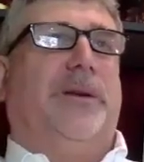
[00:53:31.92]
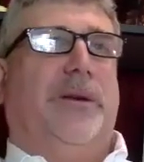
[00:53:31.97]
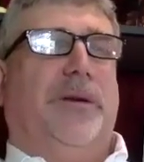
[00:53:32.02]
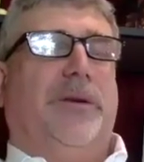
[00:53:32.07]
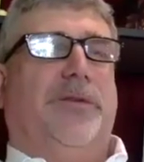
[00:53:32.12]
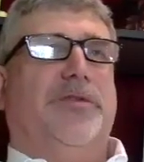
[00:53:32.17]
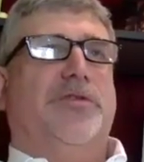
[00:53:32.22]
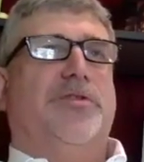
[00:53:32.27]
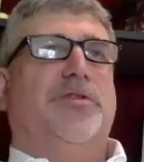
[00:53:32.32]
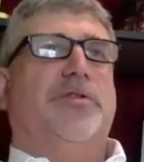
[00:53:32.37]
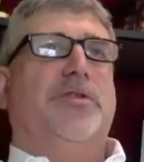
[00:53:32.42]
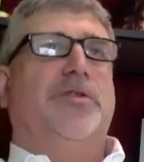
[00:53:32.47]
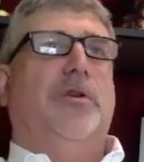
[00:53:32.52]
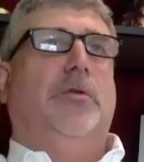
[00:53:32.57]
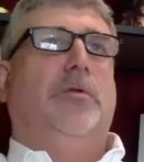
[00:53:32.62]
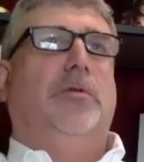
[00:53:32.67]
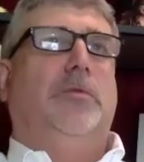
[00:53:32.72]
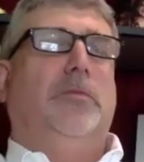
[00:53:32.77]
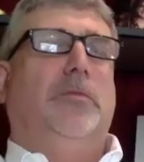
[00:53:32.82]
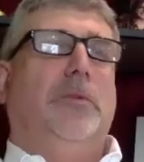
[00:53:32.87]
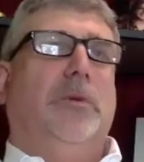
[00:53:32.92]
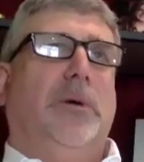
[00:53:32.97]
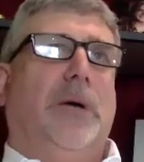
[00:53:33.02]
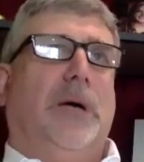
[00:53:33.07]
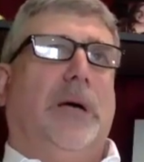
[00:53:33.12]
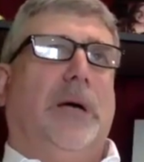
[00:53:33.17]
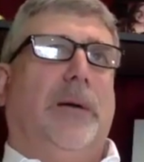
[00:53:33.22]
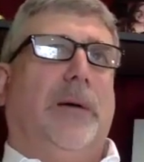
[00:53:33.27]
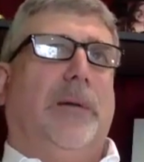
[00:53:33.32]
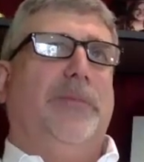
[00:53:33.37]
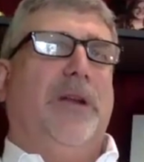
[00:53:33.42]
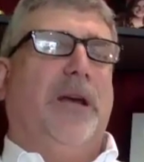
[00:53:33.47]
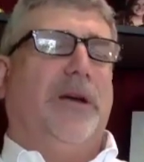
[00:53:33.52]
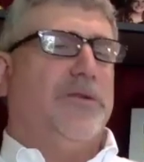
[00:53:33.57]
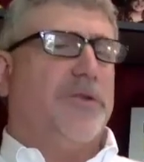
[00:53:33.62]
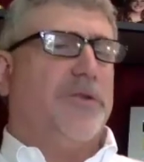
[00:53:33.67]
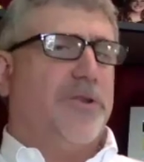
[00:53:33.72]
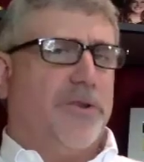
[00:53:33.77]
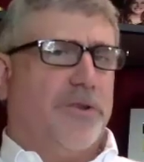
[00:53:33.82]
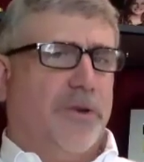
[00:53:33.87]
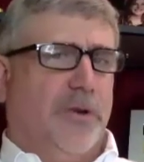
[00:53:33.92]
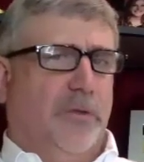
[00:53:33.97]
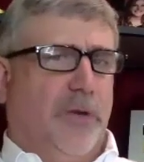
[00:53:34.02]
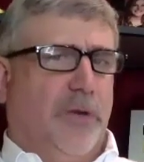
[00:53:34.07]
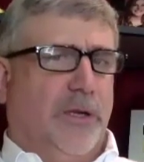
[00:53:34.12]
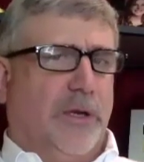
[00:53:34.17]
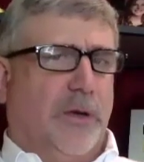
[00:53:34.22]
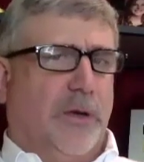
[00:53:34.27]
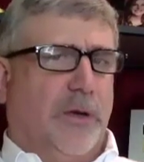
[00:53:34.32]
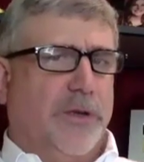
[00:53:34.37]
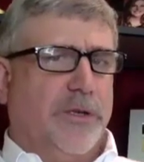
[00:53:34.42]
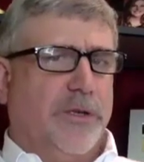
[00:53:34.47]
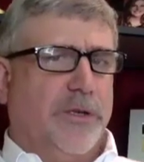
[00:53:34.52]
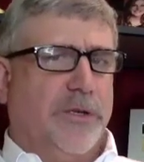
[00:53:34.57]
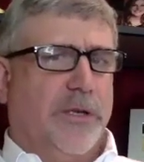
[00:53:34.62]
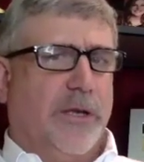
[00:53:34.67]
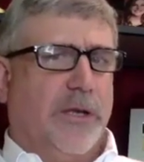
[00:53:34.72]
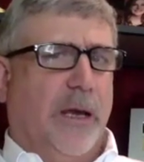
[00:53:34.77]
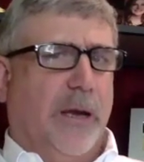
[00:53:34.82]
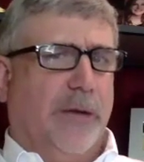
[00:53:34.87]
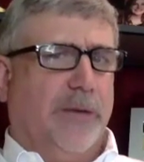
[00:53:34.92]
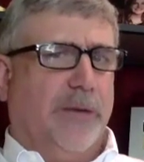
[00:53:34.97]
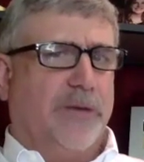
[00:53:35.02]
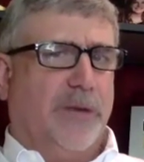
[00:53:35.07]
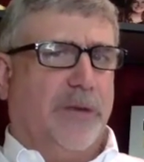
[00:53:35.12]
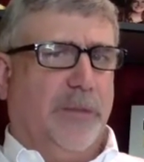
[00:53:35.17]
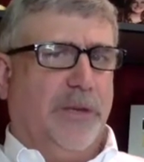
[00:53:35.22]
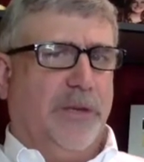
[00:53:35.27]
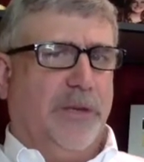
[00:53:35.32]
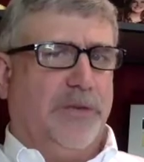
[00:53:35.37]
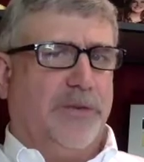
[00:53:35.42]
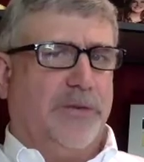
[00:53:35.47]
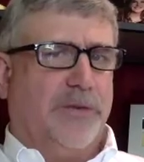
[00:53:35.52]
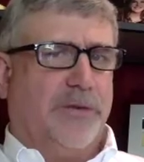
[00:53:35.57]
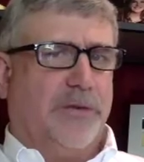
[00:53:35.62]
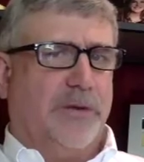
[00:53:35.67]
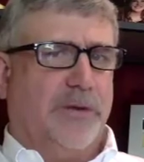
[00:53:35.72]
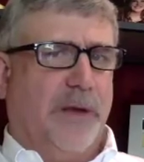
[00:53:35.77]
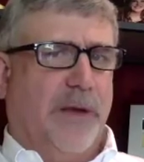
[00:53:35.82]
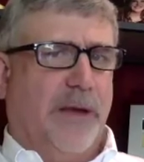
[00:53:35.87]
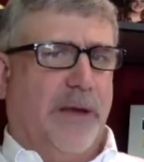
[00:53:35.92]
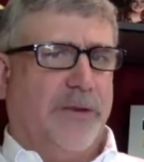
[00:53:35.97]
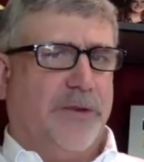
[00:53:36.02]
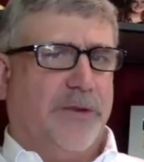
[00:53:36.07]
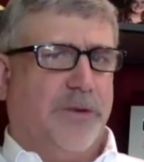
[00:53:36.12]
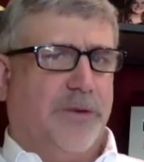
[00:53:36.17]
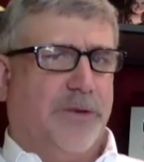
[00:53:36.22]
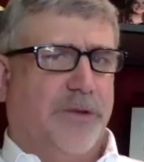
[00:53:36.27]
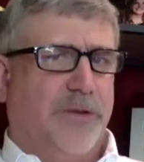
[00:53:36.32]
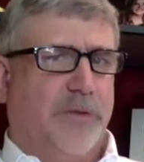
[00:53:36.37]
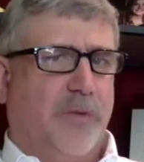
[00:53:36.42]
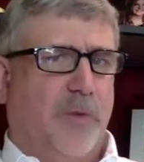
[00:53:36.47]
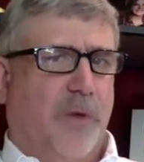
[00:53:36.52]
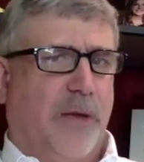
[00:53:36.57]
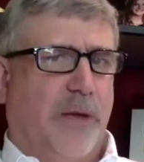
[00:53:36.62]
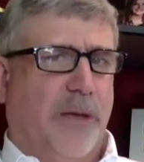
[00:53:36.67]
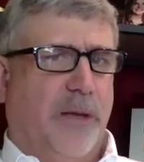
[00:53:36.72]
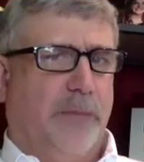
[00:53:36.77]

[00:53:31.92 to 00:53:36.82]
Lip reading: So I'm not sure what the question is getting at. So let me try to answer it this way.